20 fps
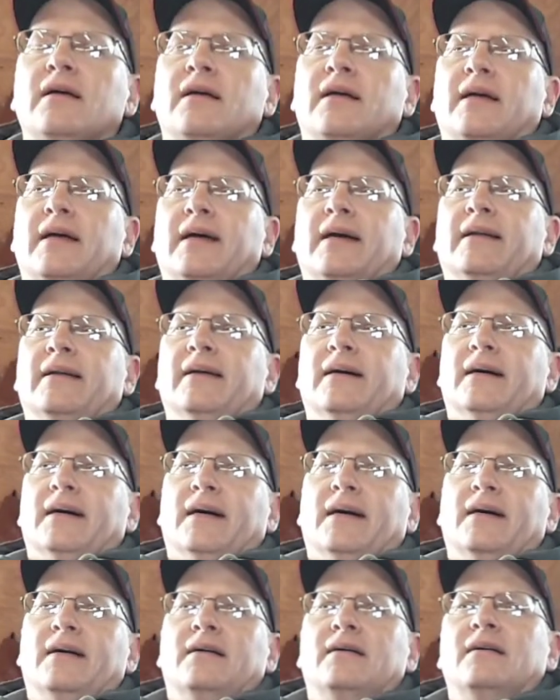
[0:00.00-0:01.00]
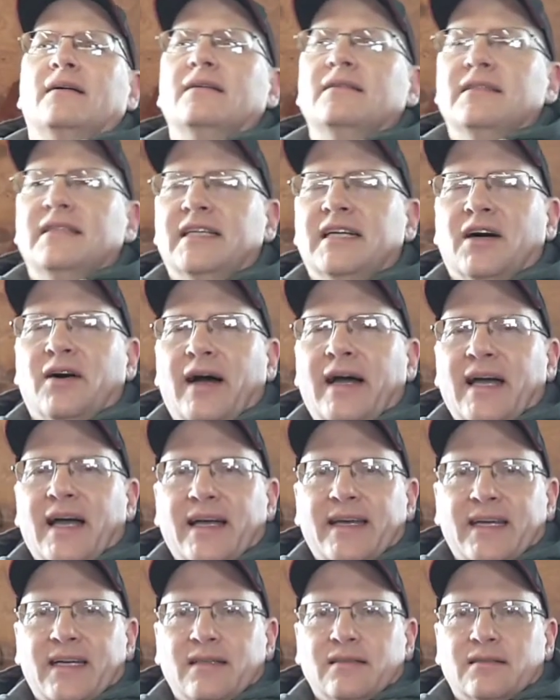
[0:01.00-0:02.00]
And,
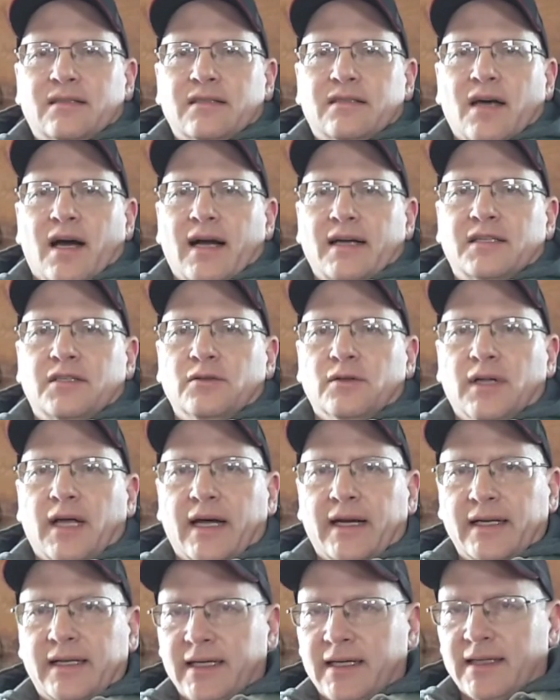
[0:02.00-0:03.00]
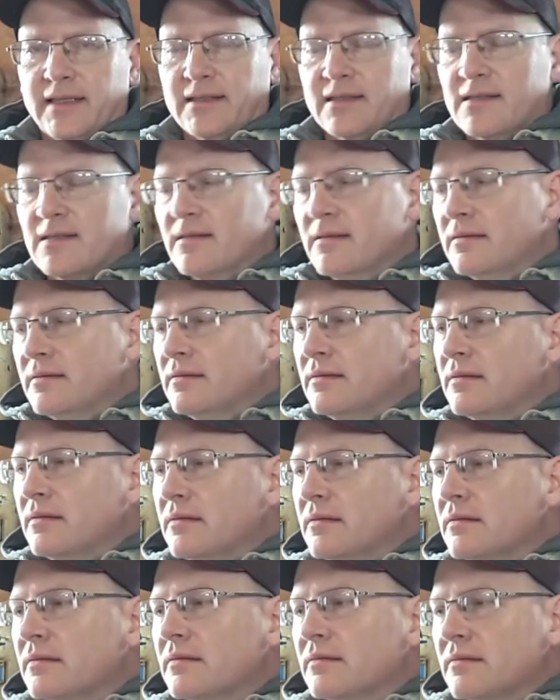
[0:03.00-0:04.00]
I get to talk to a lot of kids,
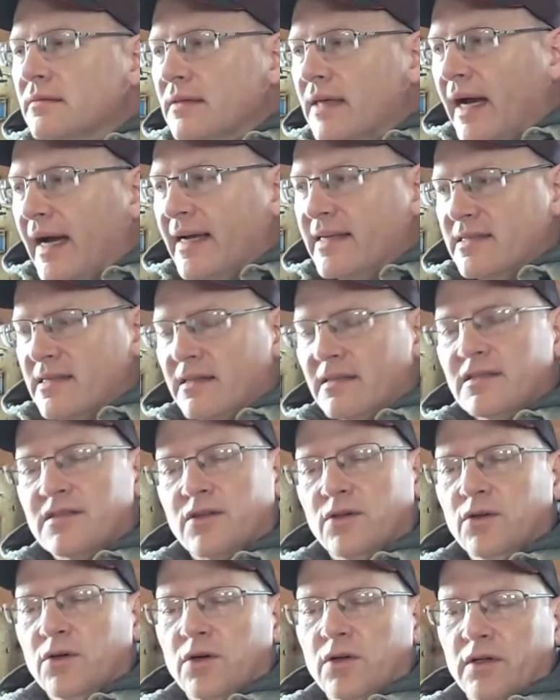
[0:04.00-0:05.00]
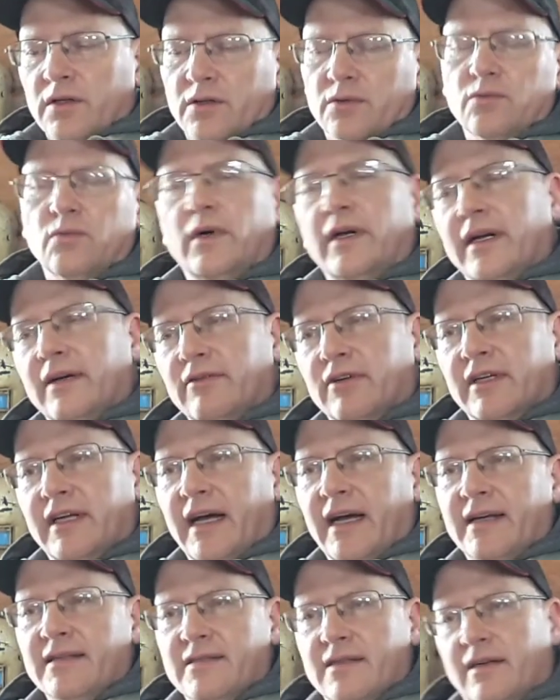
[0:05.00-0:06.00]
guys in school or whatever,
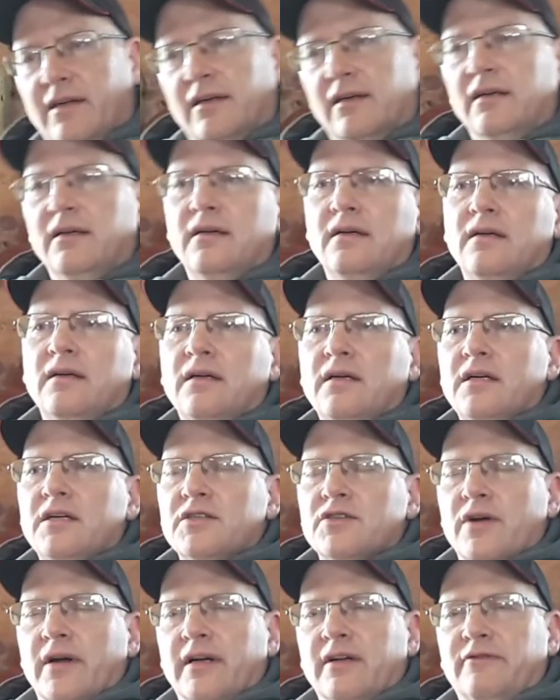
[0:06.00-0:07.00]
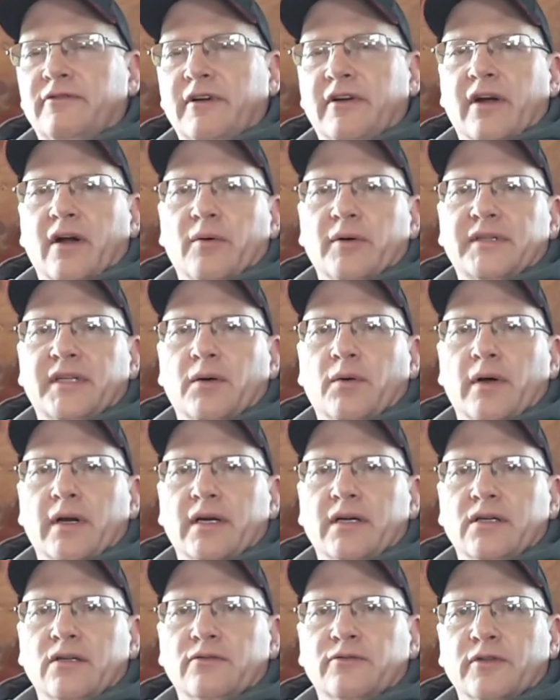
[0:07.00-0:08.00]
guys that are trying to figure out what they
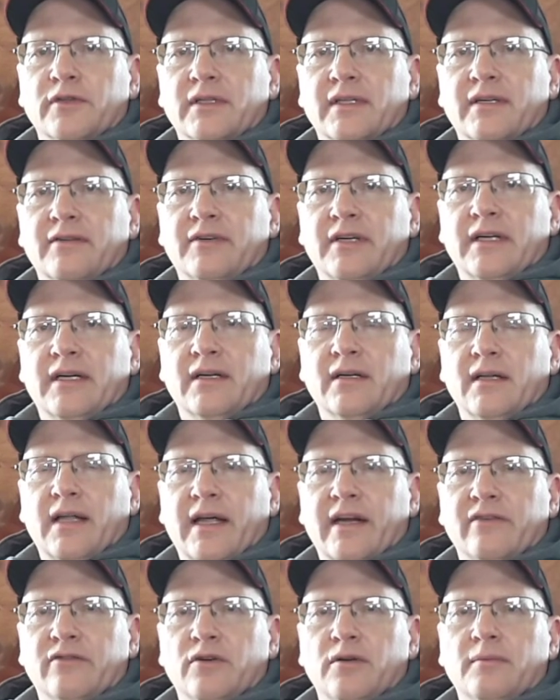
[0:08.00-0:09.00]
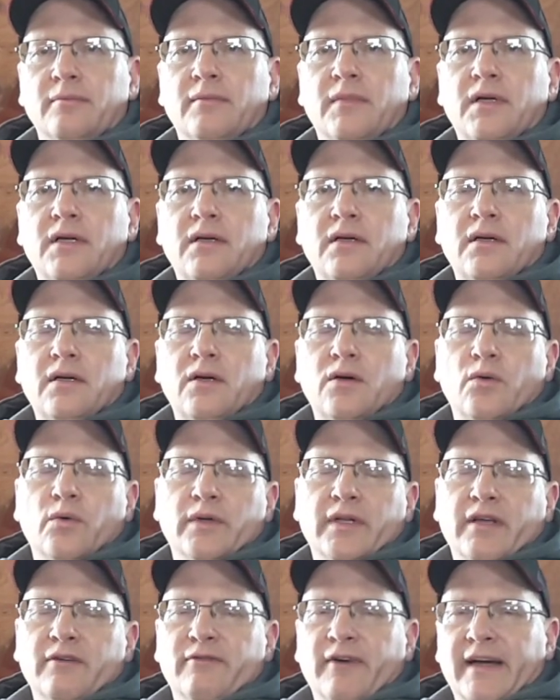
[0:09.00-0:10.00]
want to do for a living. And a lot of them,
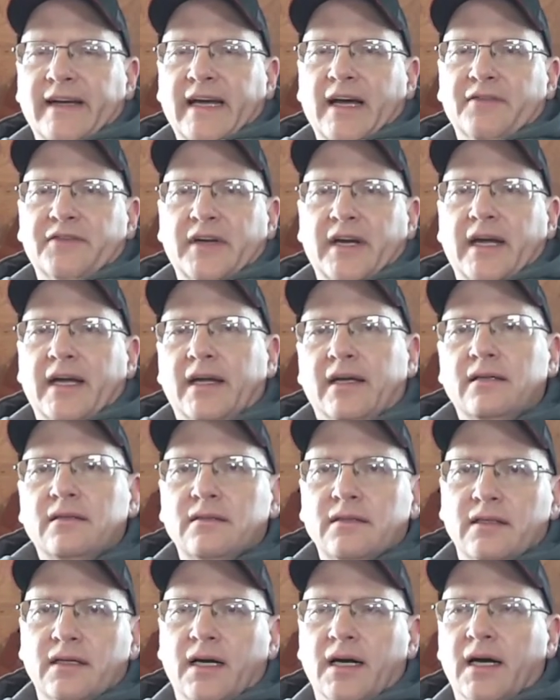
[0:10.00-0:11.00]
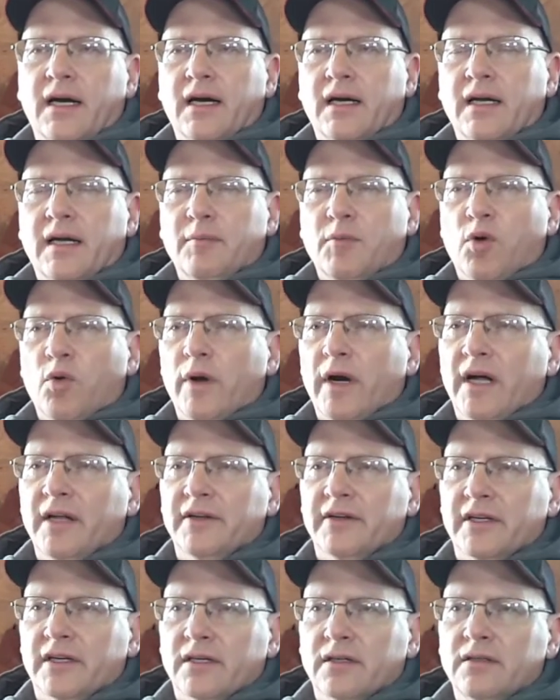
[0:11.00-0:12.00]
when they find out that I am a
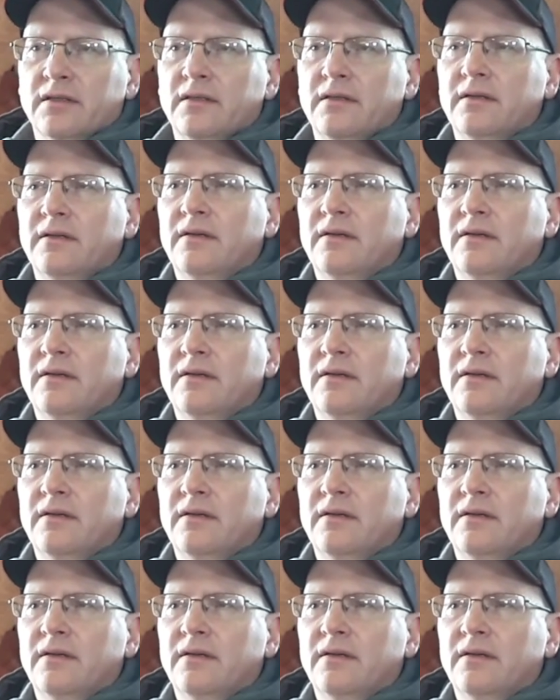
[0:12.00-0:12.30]
welder,